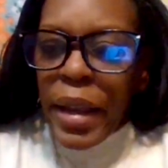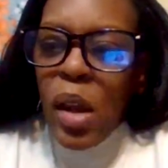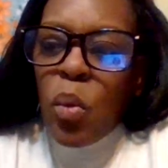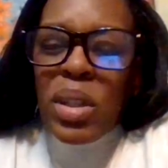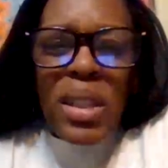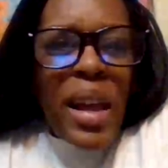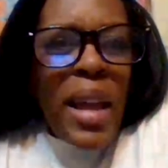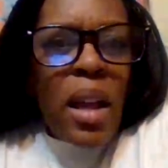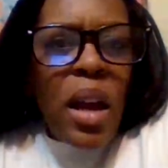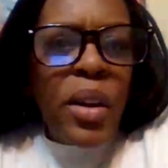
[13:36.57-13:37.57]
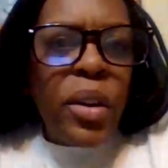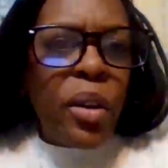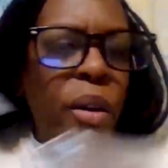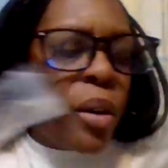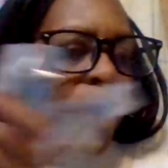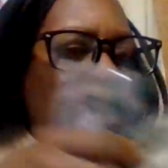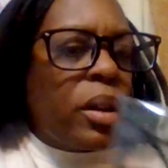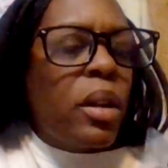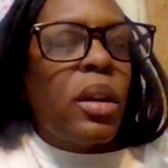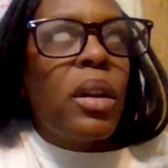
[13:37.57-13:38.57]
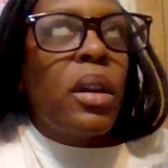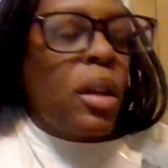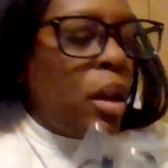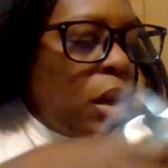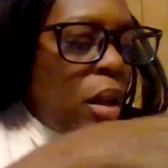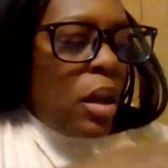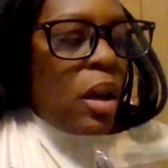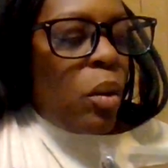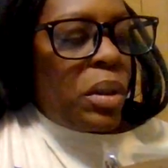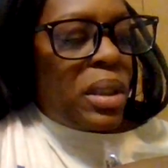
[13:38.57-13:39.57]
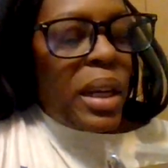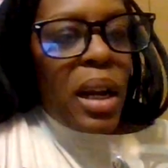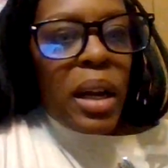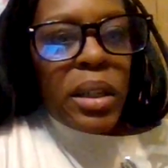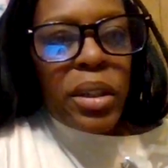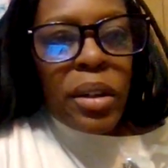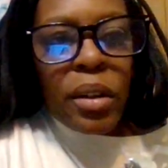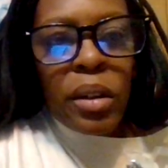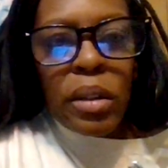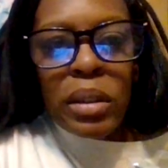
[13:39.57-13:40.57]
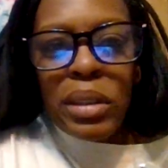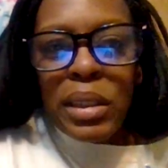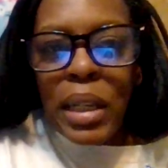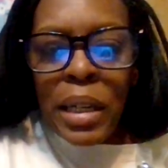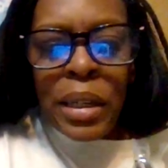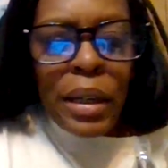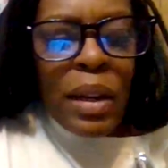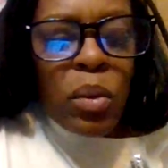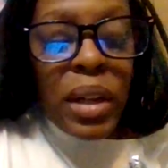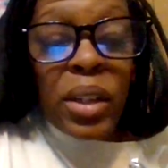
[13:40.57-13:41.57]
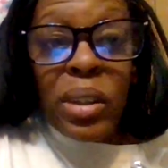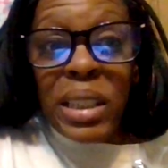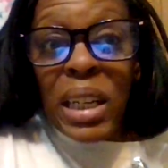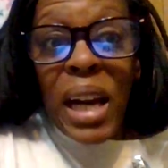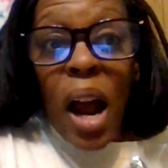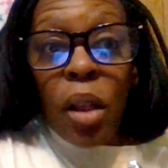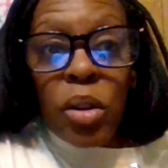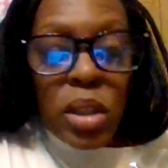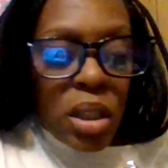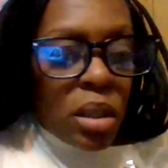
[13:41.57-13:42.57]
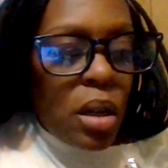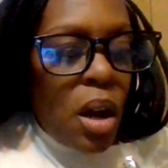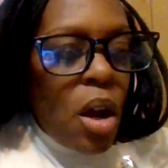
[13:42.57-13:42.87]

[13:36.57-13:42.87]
It was like under I want to say under ten. It was under ten dollars.